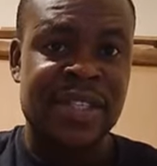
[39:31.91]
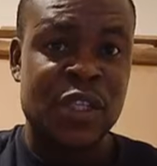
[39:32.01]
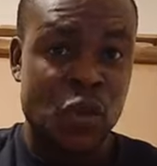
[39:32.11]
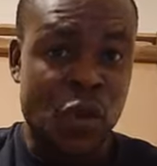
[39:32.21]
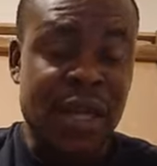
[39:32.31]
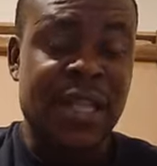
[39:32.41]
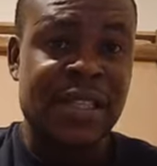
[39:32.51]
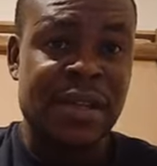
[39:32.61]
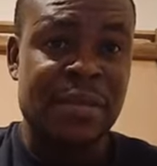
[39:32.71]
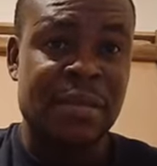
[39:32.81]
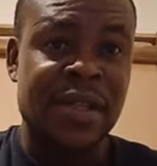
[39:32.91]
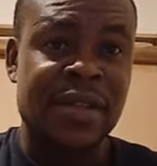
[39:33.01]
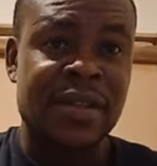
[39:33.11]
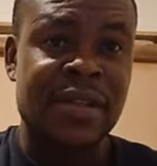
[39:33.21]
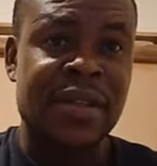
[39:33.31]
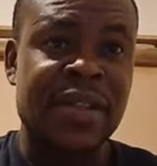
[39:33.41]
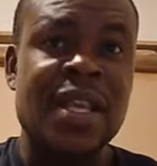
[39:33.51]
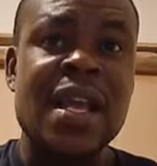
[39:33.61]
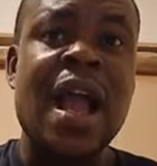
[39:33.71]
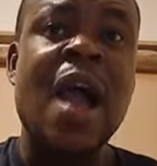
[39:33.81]
You understand me?
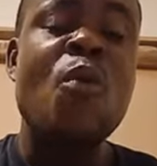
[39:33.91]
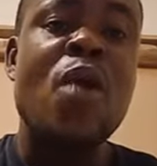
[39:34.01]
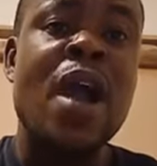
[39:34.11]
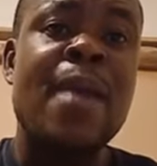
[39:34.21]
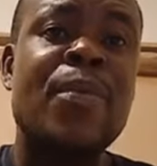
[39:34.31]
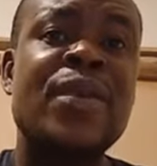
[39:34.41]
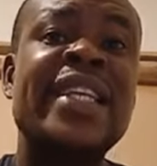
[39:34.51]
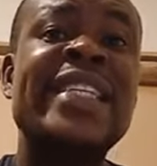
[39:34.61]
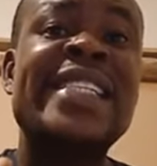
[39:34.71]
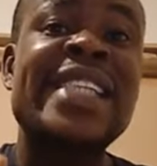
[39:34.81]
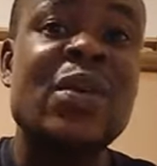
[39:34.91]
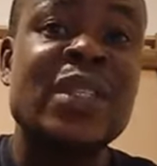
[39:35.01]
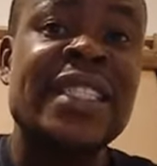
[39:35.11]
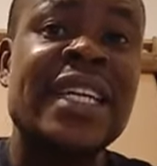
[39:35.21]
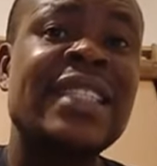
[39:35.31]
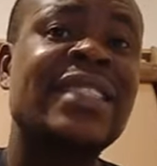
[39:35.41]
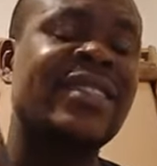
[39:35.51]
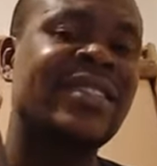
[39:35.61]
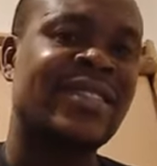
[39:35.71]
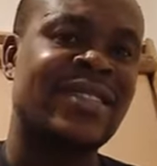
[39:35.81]
And what happened? The southern
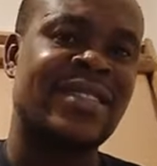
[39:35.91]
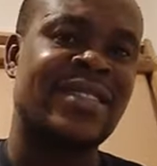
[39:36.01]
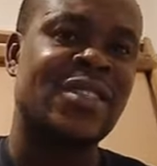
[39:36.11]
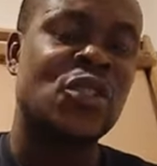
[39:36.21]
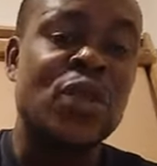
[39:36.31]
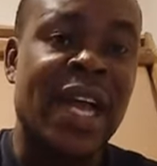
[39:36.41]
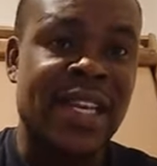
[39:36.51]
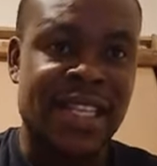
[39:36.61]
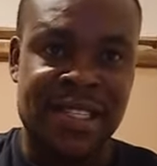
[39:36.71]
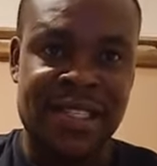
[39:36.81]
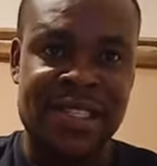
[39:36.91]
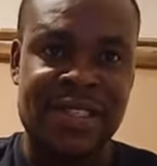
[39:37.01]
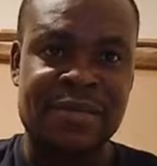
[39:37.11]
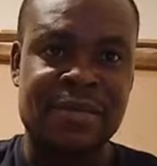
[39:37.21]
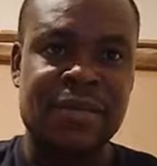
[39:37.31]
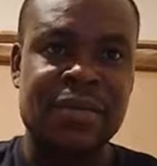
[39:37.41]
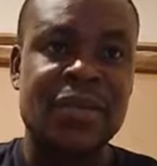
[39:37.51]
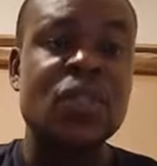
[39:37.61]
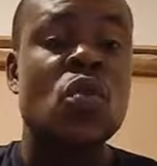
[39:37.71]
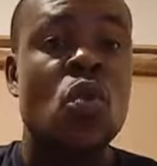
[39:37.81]
Sudanese,
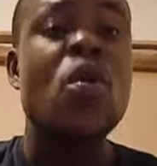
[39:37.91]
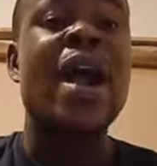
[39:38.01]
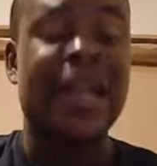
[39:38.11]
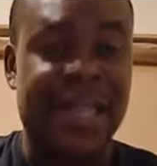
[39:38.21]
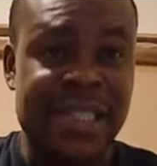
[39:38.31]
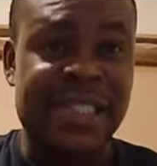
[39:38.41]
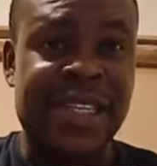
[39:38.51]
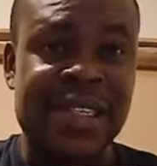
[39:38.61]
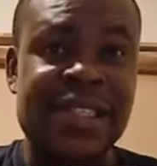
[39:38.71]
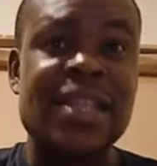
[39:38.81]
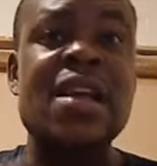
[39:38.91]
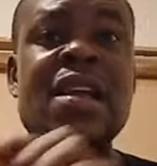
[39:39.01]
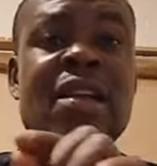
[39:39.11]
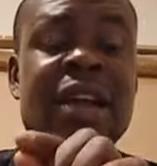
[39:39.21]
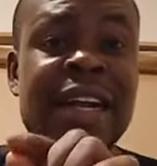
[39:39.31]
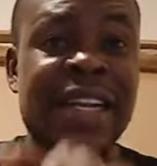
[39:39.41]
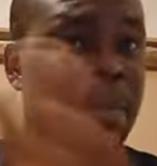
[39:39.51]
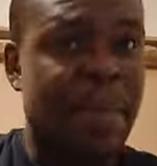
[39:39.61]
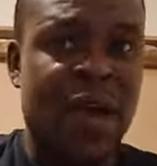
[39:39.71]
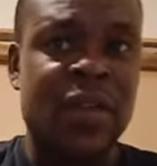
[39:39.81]
who are Christians,
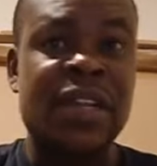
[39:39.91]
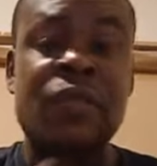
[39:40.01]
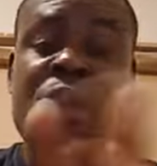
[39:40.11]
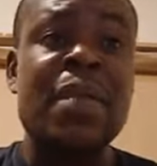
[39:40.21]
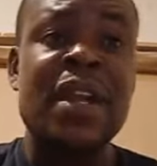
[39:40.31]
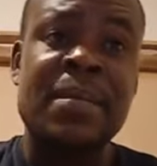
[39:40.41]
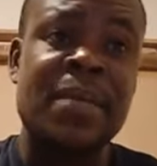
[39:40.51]
rebel. They form a